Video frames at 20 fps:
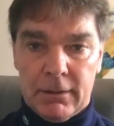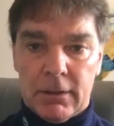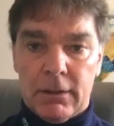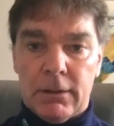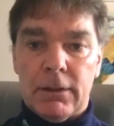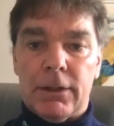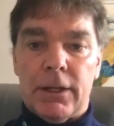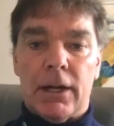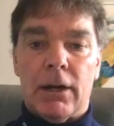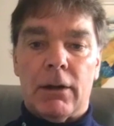
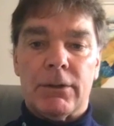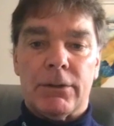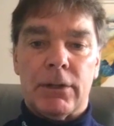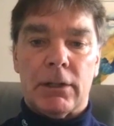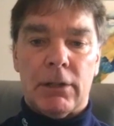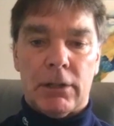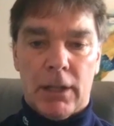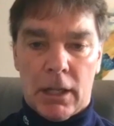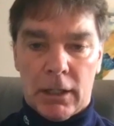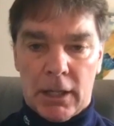
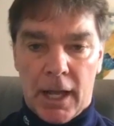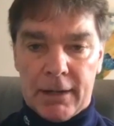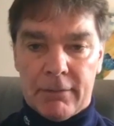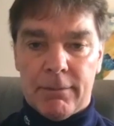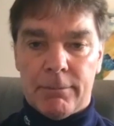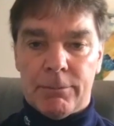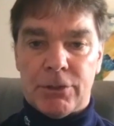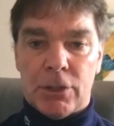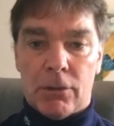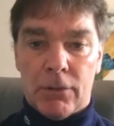A lot of
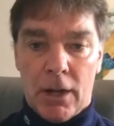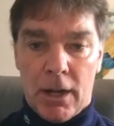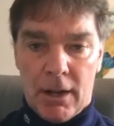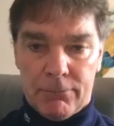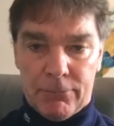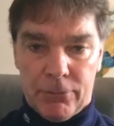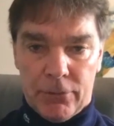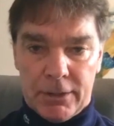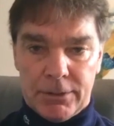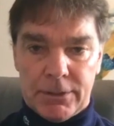them don't
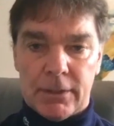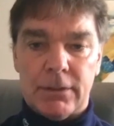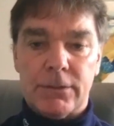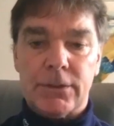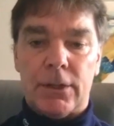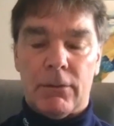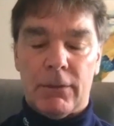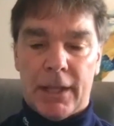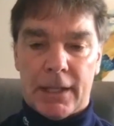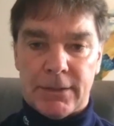offer it,
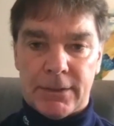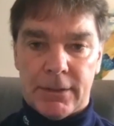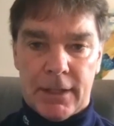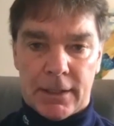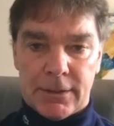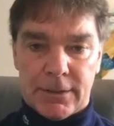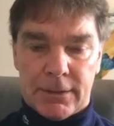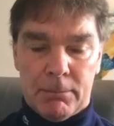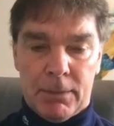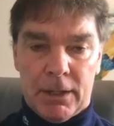so
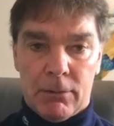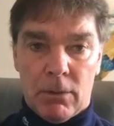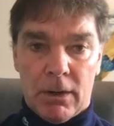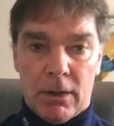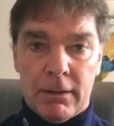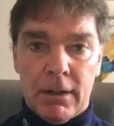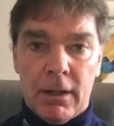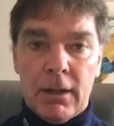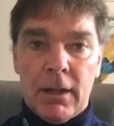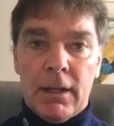that's a big
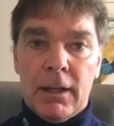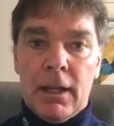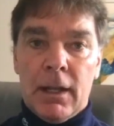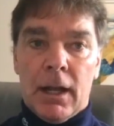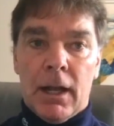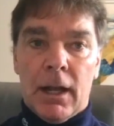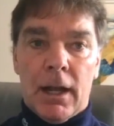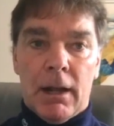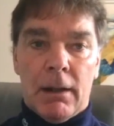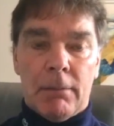one.
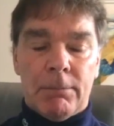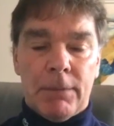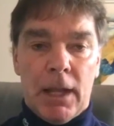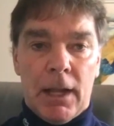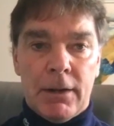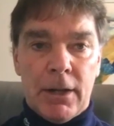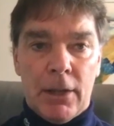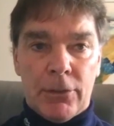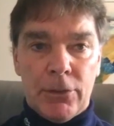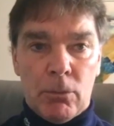
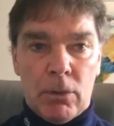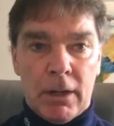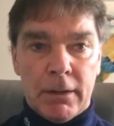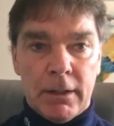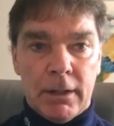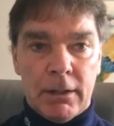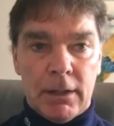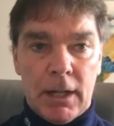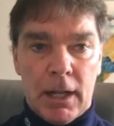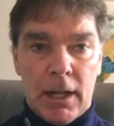Another
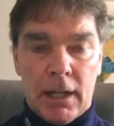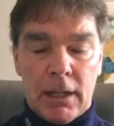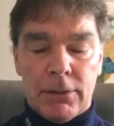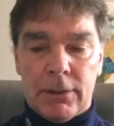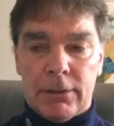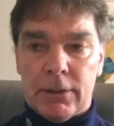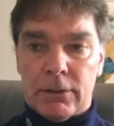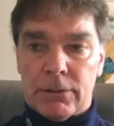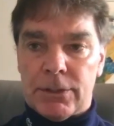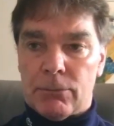one,
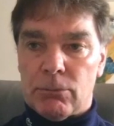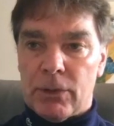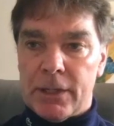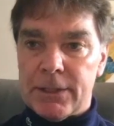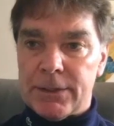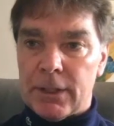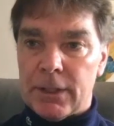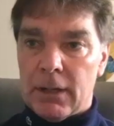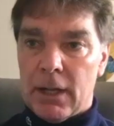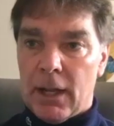there's a
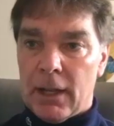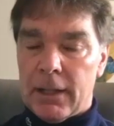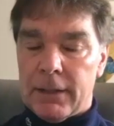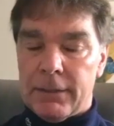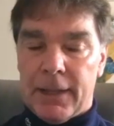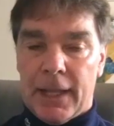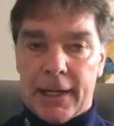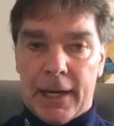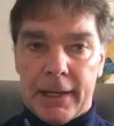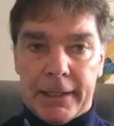reason
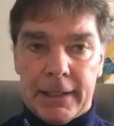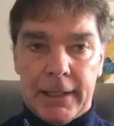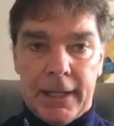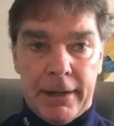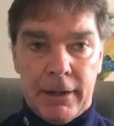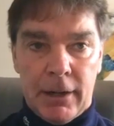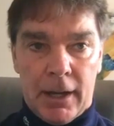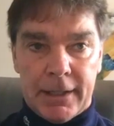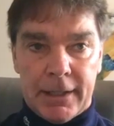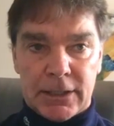that I
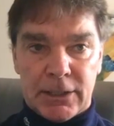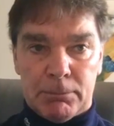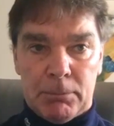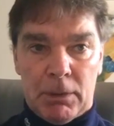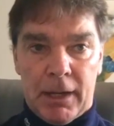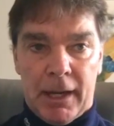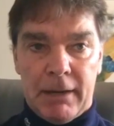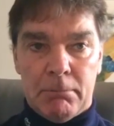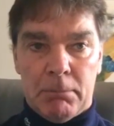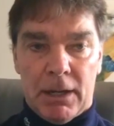cannot
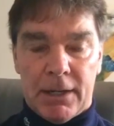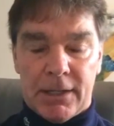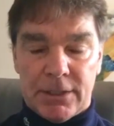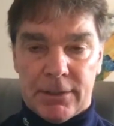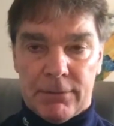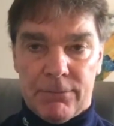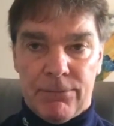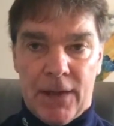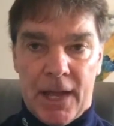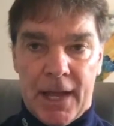explain, but it's
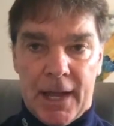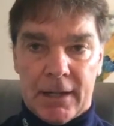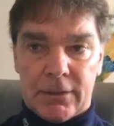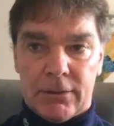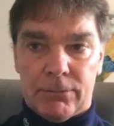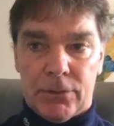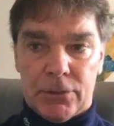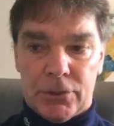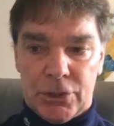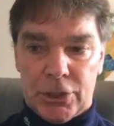a
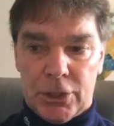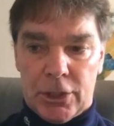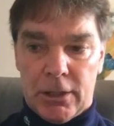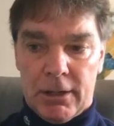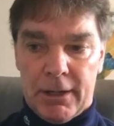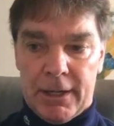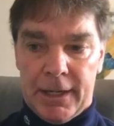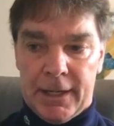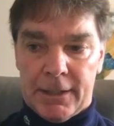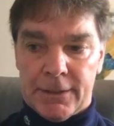fact for
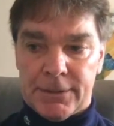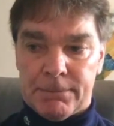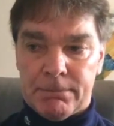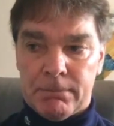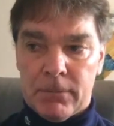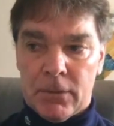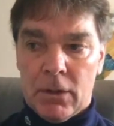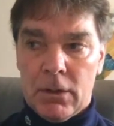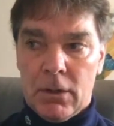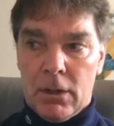sure, is
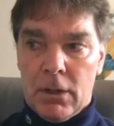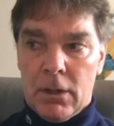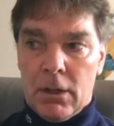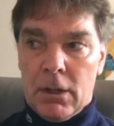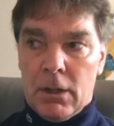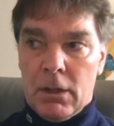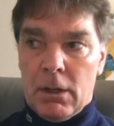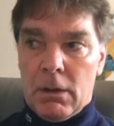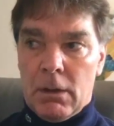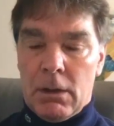
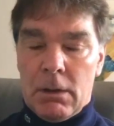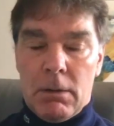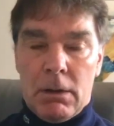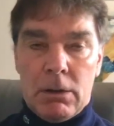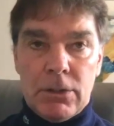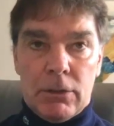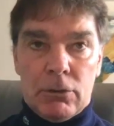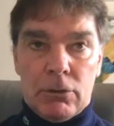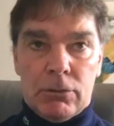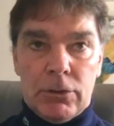
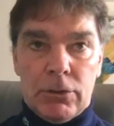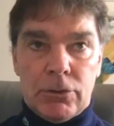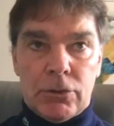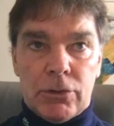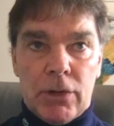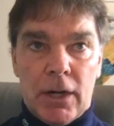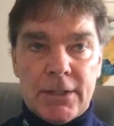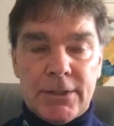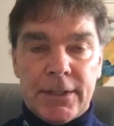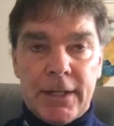
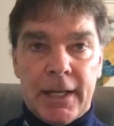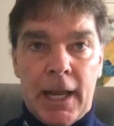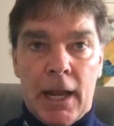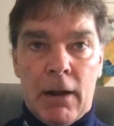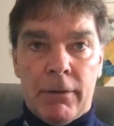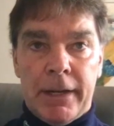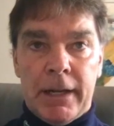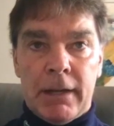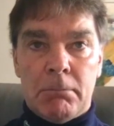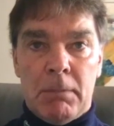trust
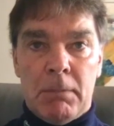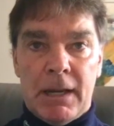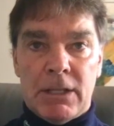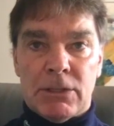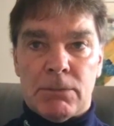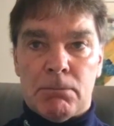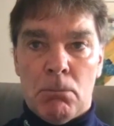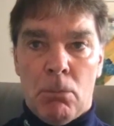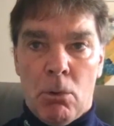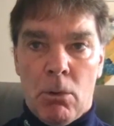accounting
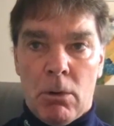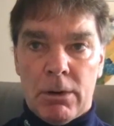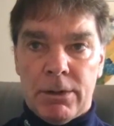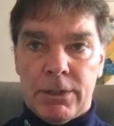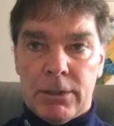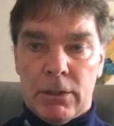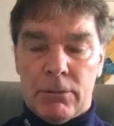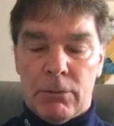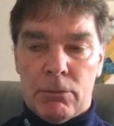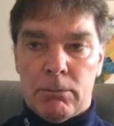means more
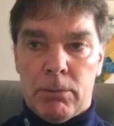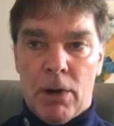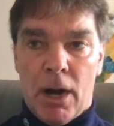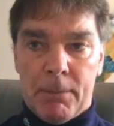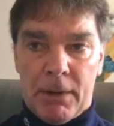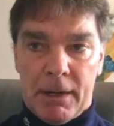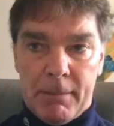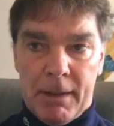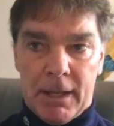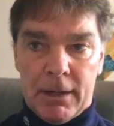to
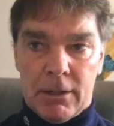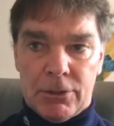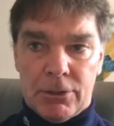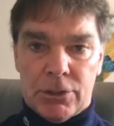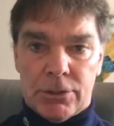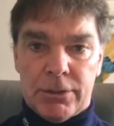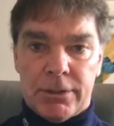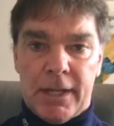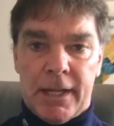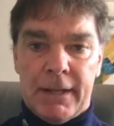property
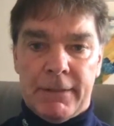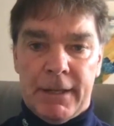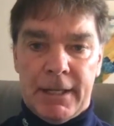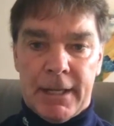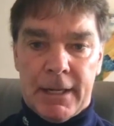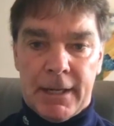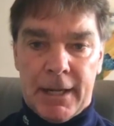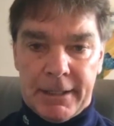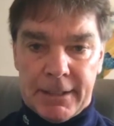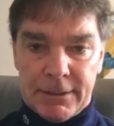managers in the
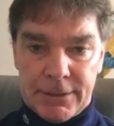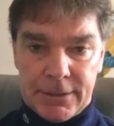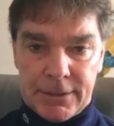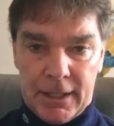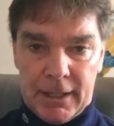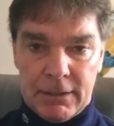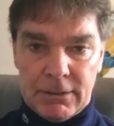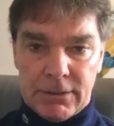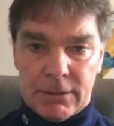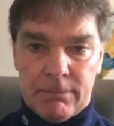United
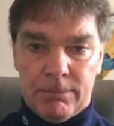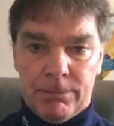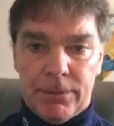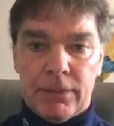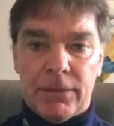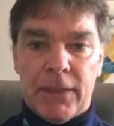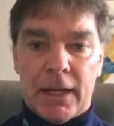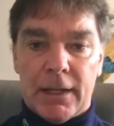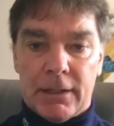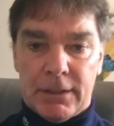States
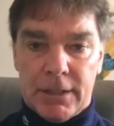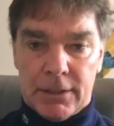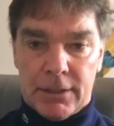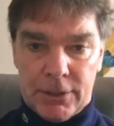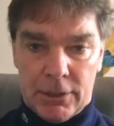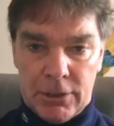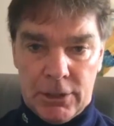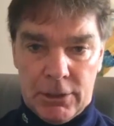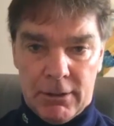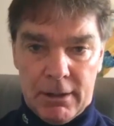than it does
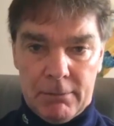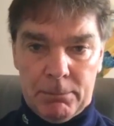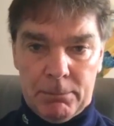in Europe.